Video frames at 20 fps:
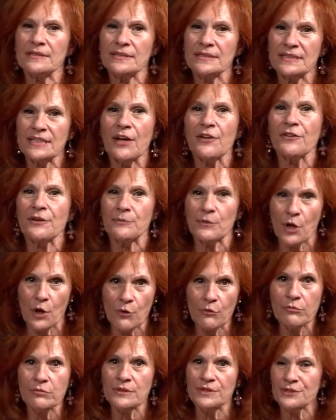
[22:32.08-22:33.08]
Tell them
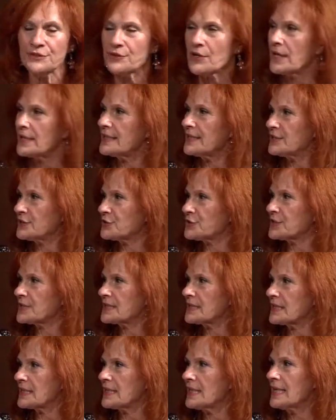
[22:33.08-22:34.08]
no, you're not
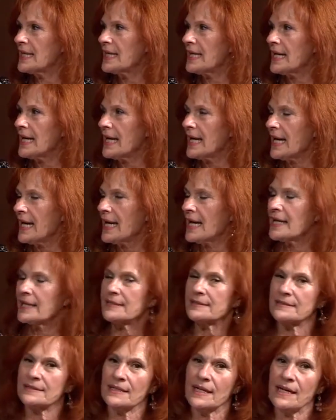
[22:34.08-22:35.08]
interested,
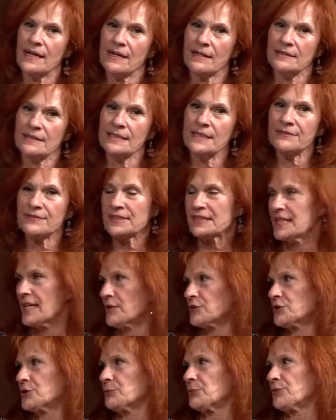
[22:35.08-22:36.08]
and give the
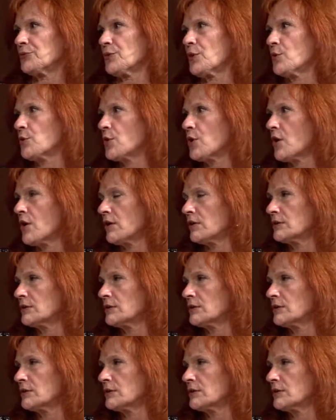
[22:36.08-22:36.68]
township a phone call.